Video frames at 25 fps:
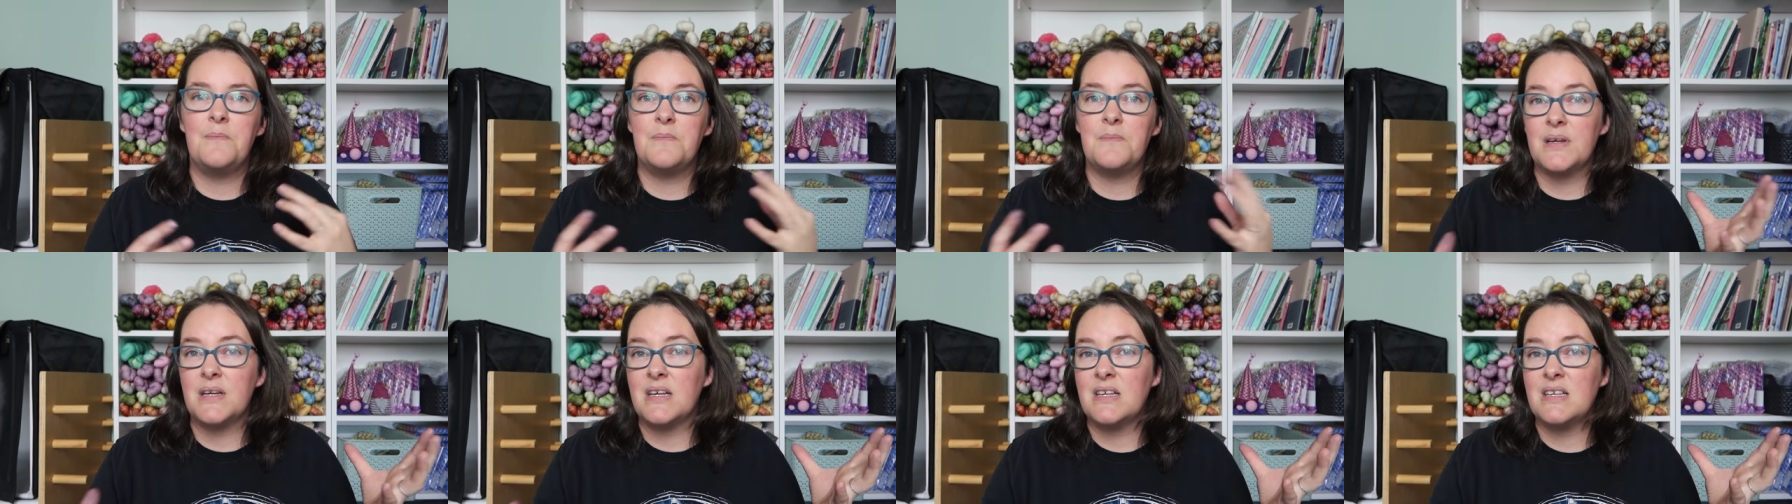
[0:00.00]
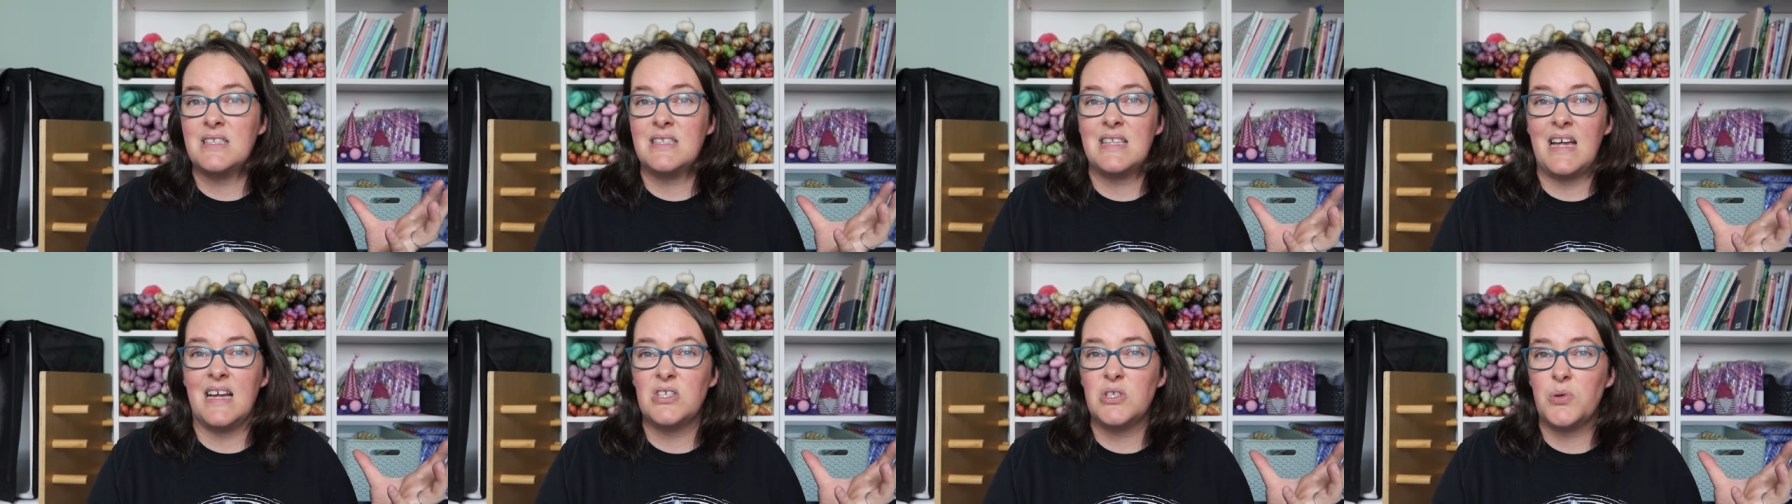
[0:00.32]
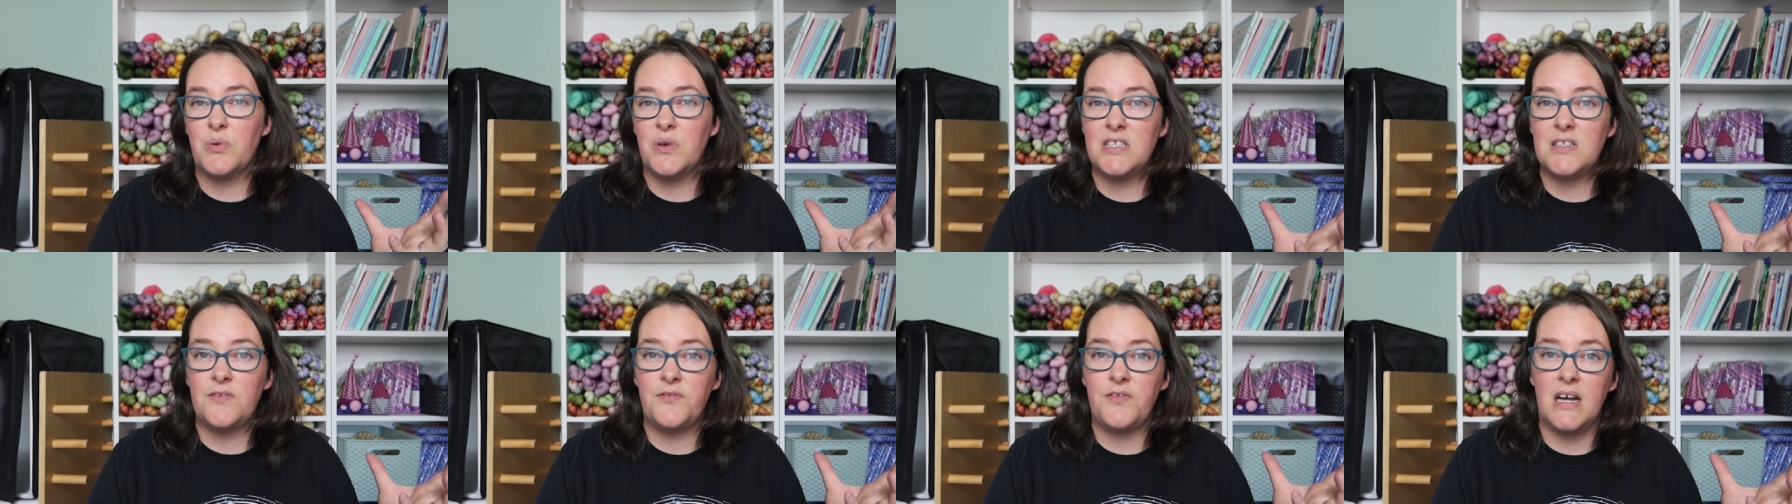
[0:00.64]
because that's
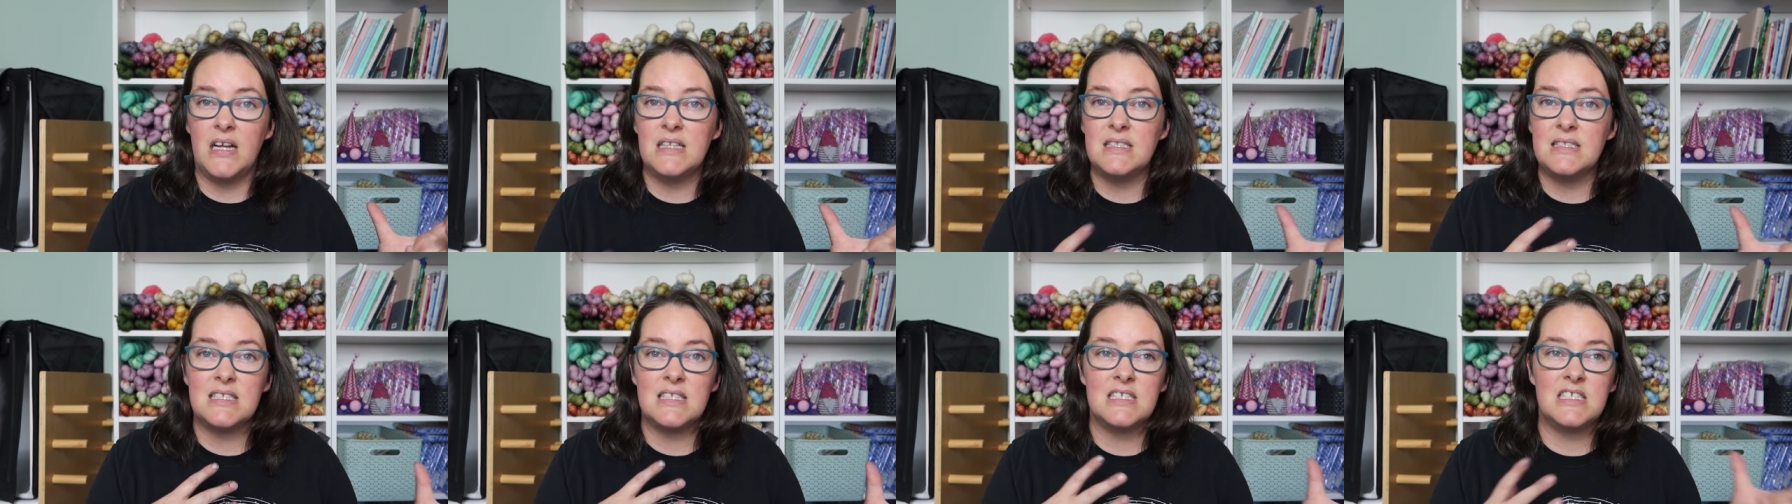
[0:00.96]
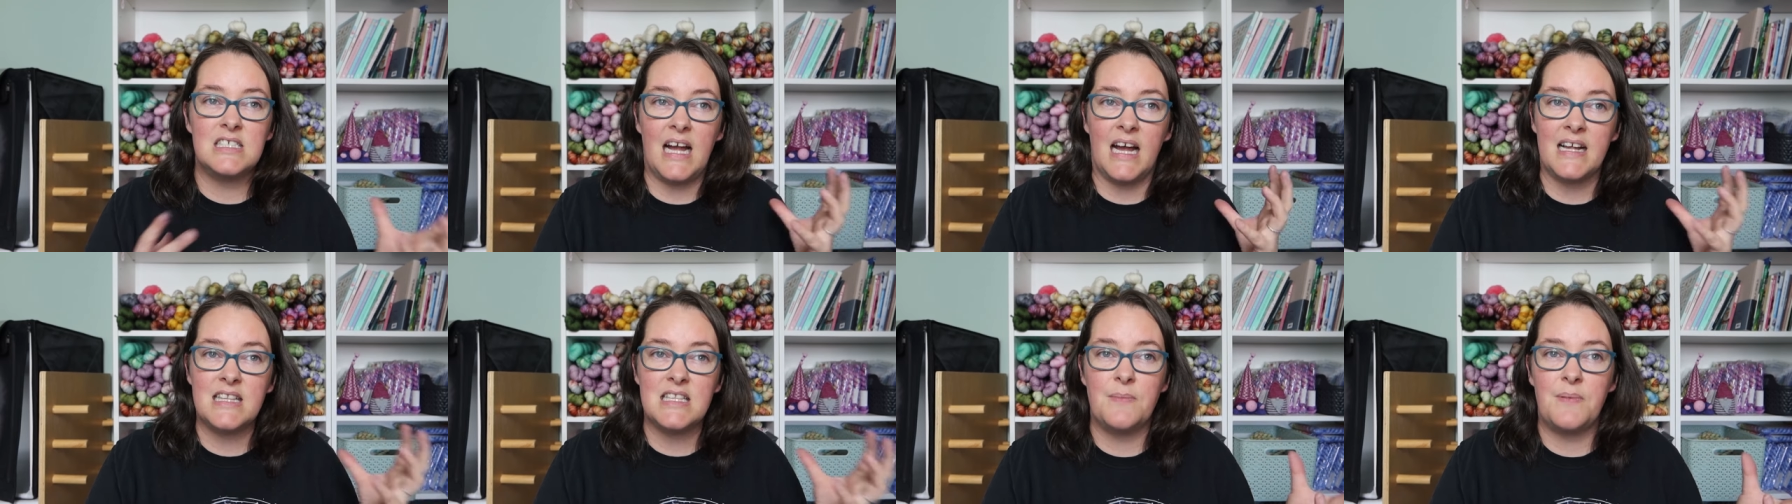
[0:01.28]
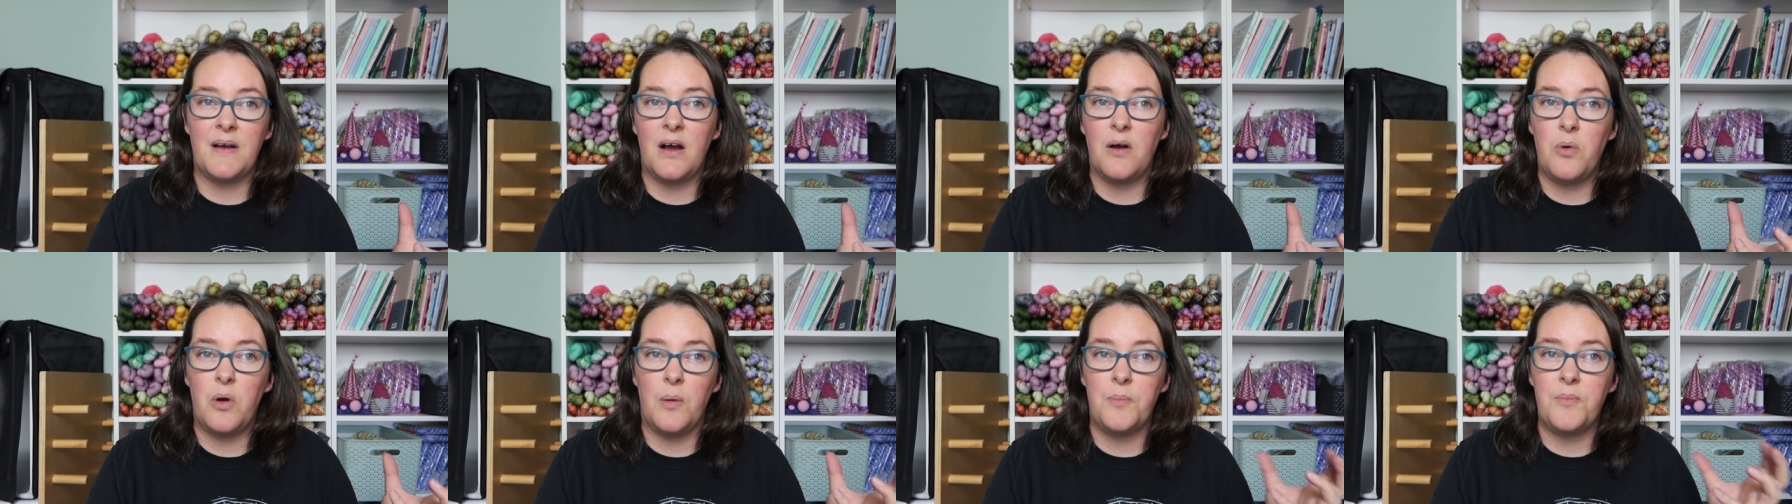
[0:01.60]
always fun to chat
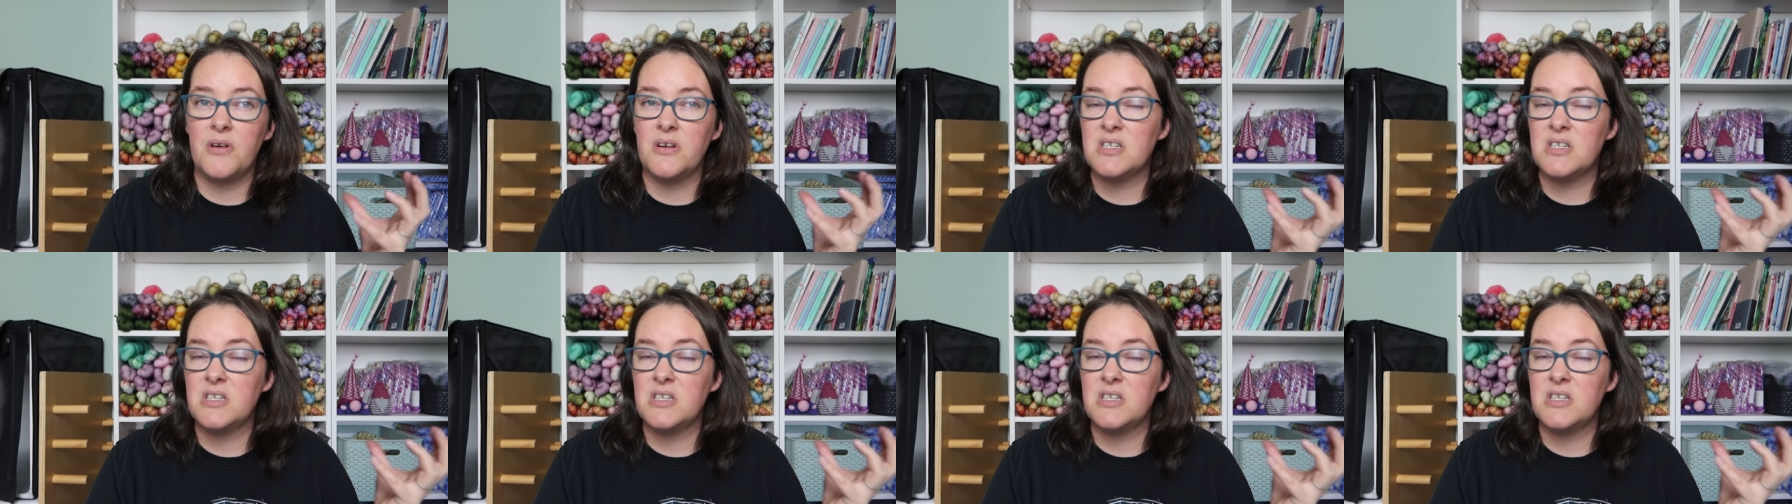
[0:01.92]
about what